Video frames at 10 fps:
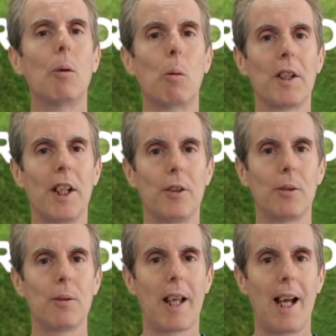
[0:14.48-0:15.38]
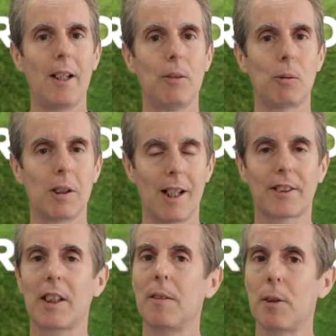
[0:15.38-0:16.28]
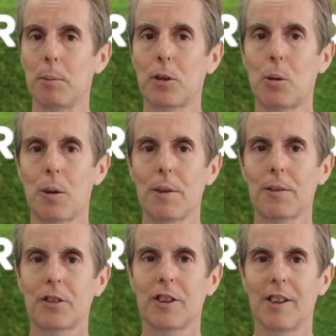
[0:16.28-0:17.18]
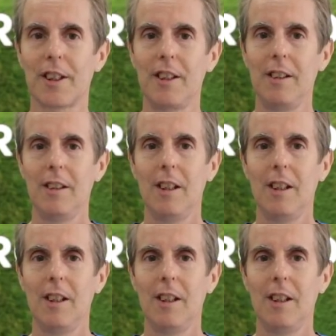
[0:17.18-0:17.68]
When they do that, we like to give them a tour of the facility,